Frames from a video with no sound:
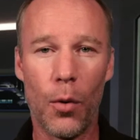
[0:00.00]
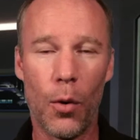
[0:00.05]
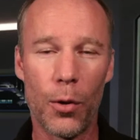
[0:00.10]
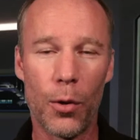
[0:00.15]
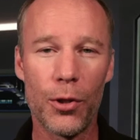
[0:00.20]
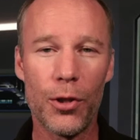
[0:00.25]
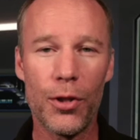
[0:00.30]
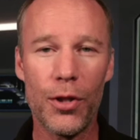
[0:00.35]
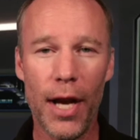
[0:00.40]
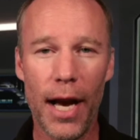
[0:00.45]

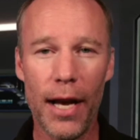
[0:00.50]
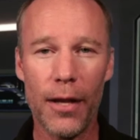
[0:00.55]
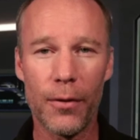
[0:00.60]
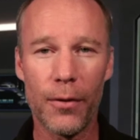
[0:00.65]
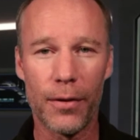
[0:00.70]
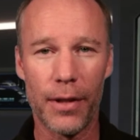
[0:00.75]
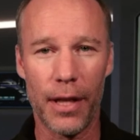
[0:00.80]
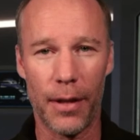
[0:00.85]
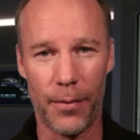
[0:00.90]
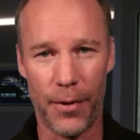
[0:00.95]
or
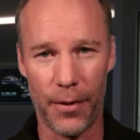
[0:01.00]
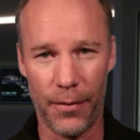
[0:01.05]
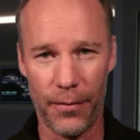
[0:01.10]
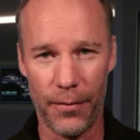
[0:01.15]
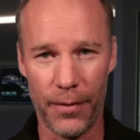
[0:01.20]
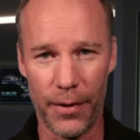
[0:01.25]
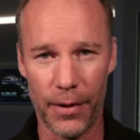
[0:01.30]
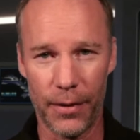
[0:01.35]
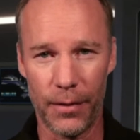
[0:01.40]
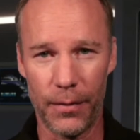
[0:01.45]
shallow depth of
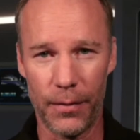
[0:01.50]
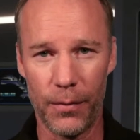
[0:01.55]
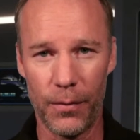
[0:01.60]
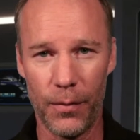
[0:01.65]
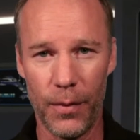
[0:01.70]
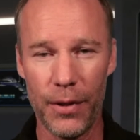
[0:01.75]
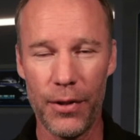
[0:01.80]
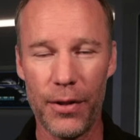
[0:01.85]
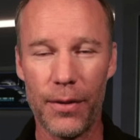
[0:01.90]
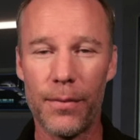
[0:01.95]
field,
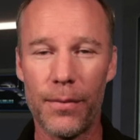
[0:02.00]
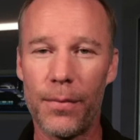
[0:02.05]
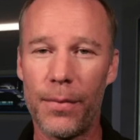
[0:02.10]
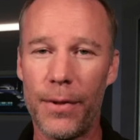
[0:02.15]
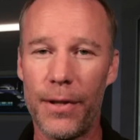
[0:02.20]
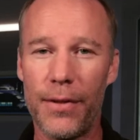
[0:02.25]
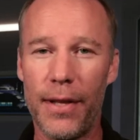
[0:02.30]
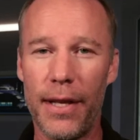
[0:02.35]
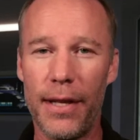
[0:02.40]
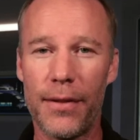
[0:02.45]
which
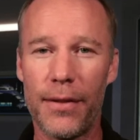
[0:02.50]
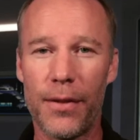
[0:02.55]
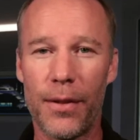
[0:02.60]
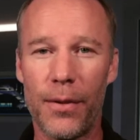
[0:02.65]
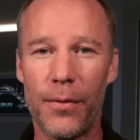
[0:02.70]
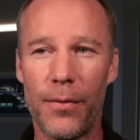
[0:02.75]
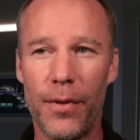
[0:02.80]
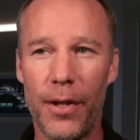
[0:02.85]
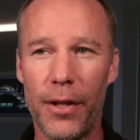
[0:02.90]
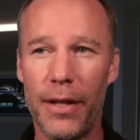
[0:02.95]
presents a
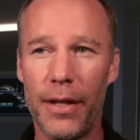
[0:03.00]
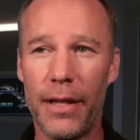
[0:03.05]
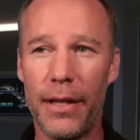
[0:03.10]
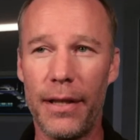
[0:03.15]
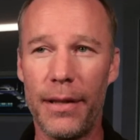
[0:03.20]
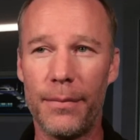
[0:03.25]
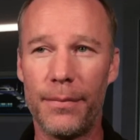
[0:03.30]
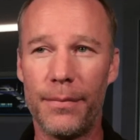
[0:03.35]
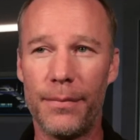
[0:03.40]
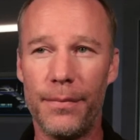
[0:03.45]

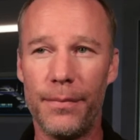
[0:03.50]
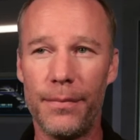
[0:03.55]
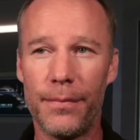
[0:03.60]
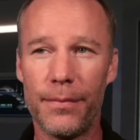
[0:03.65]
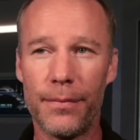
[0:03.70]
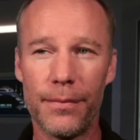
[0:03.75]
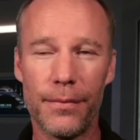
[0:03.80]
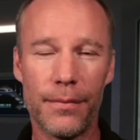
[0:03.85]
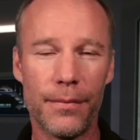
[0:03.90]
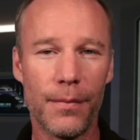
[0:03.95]
very
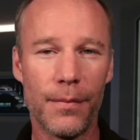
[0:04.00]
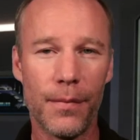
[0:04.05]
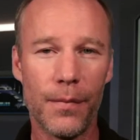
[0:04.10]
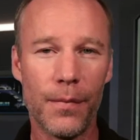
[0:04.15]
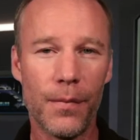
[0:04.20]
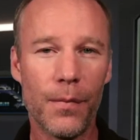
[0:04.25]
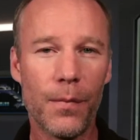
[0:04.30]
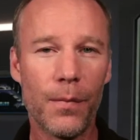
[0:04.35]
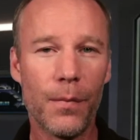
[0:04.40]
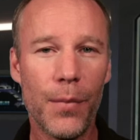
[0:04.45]

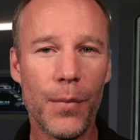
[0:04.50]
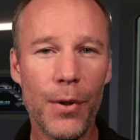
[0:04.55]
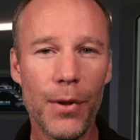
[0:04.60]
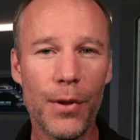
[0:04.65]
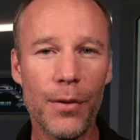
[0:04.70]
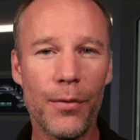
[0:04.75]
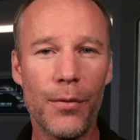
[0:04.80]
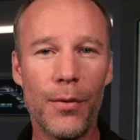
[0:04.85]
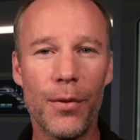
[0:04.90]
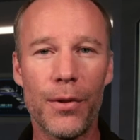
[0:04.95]

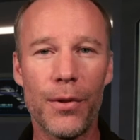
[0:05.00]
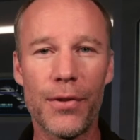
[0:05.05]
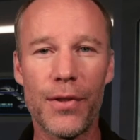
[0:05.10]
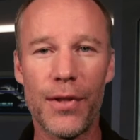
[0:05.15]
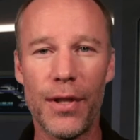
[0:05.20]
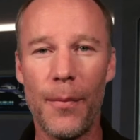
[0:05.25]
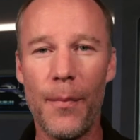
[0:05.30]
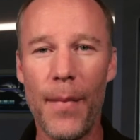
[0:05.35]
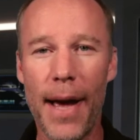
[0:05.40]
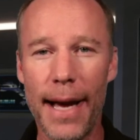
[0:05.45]
beautiful
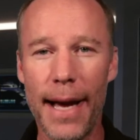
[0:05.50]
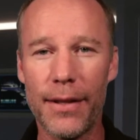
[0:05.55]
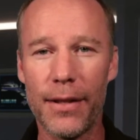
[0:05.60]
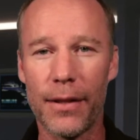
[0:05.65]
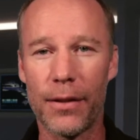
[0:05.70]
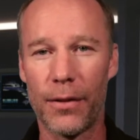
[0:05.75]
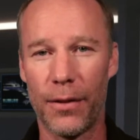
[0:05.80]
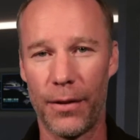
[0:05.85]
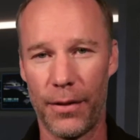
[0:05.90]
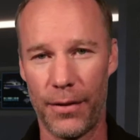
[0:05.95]

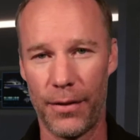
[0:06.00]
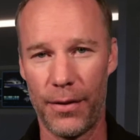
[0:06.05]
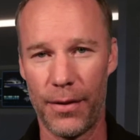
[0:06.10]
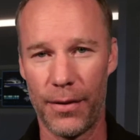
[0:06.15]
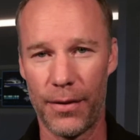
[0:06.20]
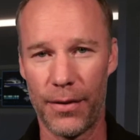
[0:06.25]
cinematic look to